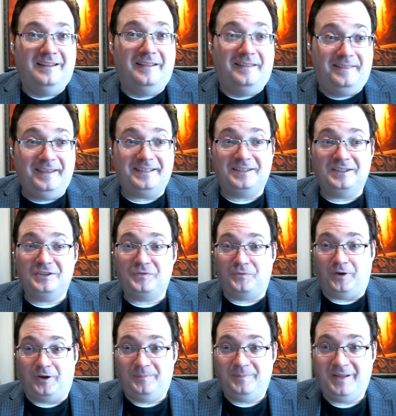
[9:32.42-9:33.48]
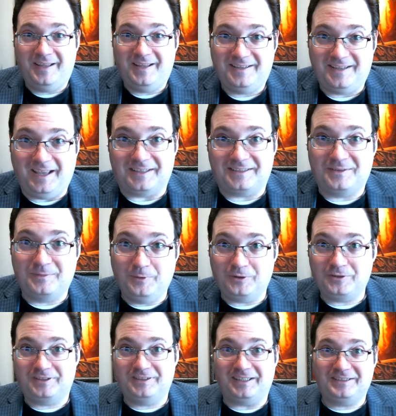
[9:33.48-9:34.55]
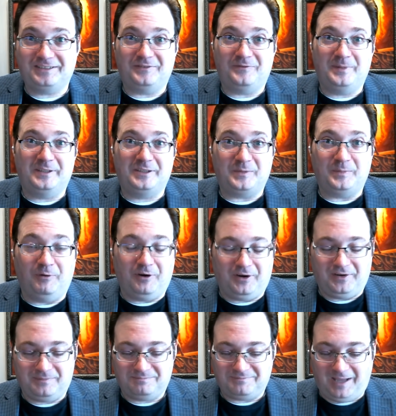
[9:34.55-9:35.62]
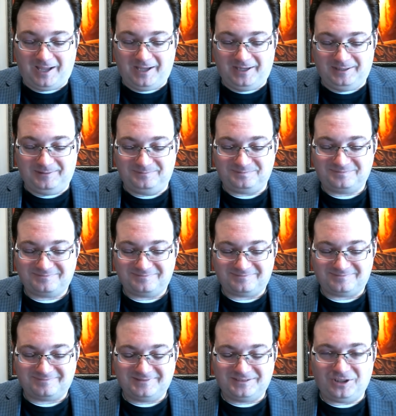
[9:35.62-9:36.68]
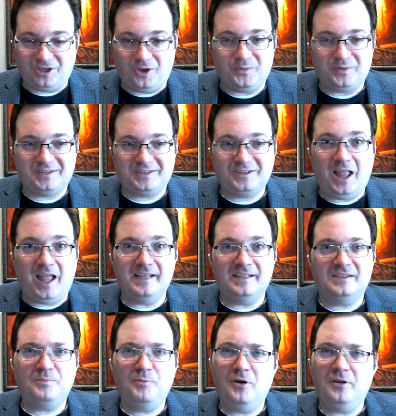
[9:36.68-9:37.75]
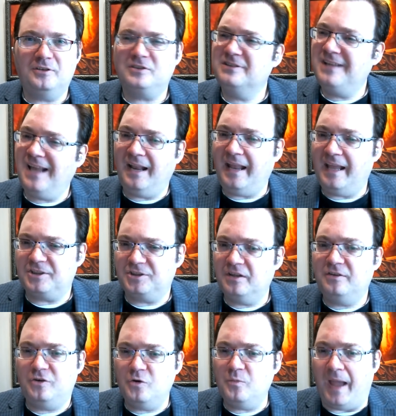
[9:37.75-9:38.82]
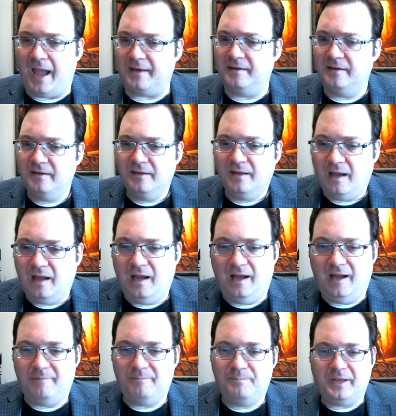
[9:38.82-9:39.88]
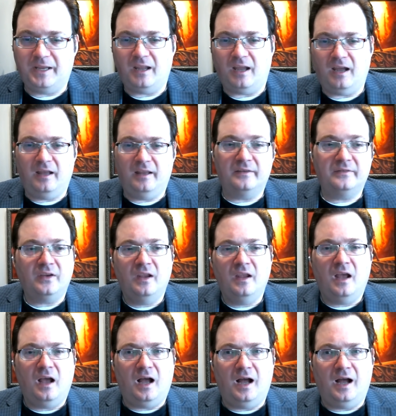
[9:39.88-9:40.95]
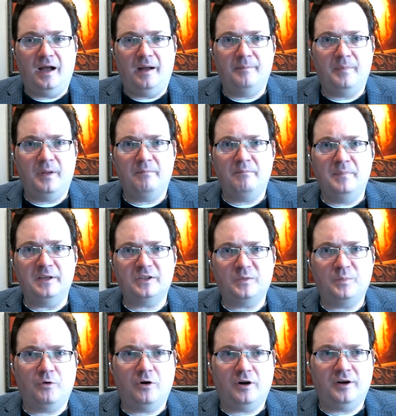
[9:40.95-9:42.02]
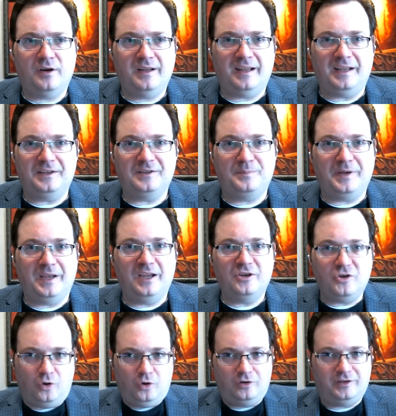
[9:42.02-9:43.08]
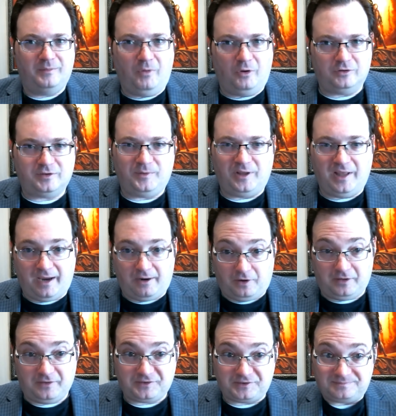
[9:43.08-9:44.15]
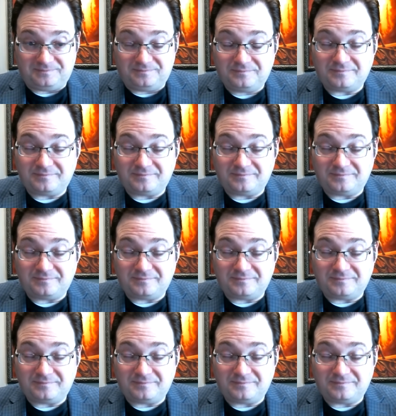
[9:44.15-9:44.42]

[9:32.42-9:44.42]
This is from, yes, book 6 of Mistborn. So, slight spoilers, not actually too bad, because Mistborn is being told in multiple eras.